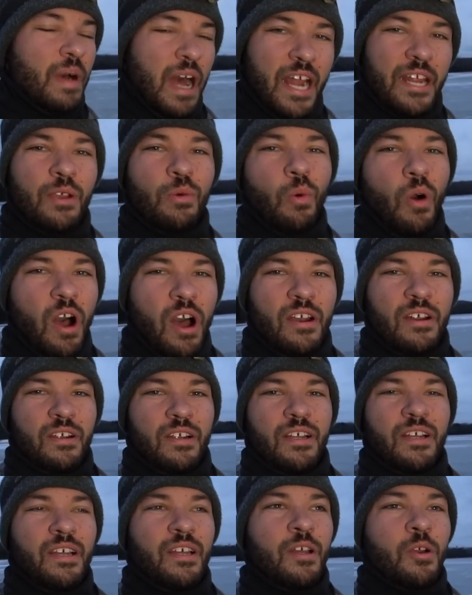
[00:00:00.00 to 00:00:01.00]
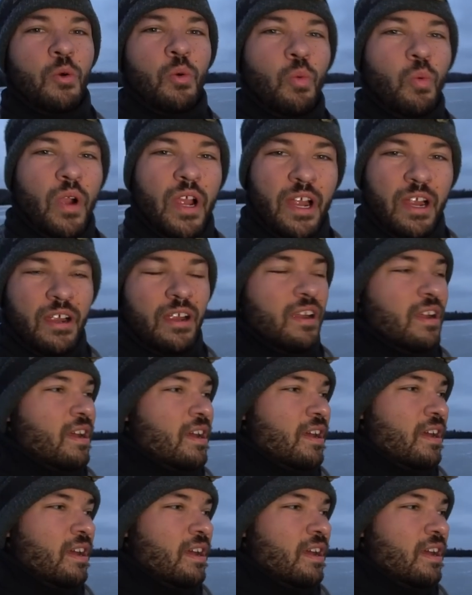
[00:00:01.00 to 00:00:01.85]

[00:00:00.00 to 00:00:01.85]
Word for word: body of water where